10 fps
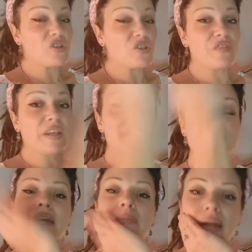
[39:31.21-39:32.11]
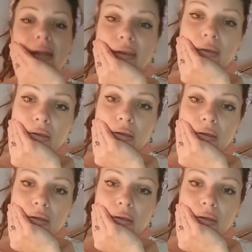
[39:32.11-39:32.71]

just thinking today. I'm like,